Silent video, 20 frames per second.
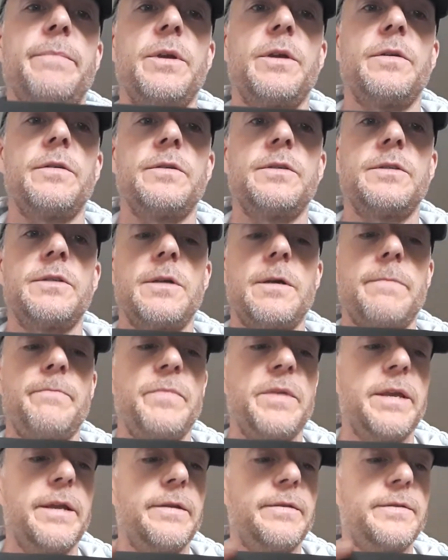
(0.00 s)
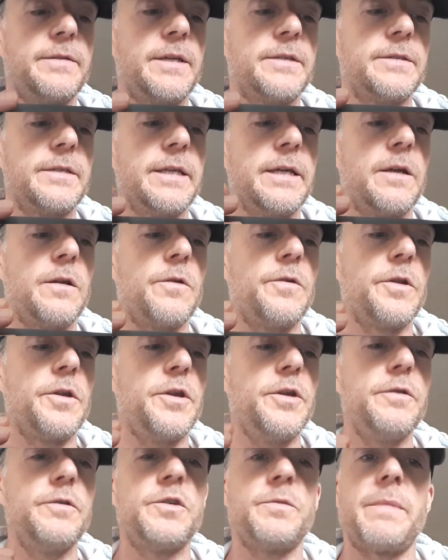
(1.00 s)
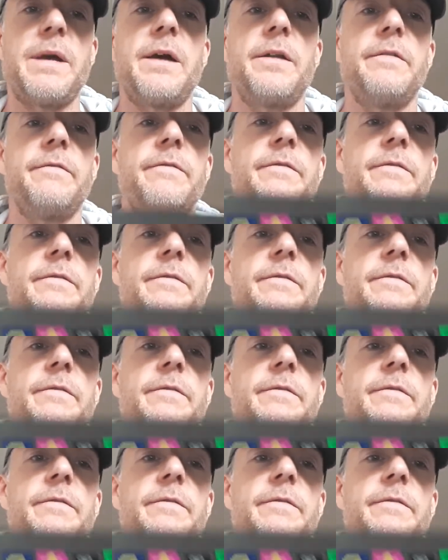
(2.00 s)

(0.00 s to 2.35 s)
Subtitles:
because it doesn't include a huge amount of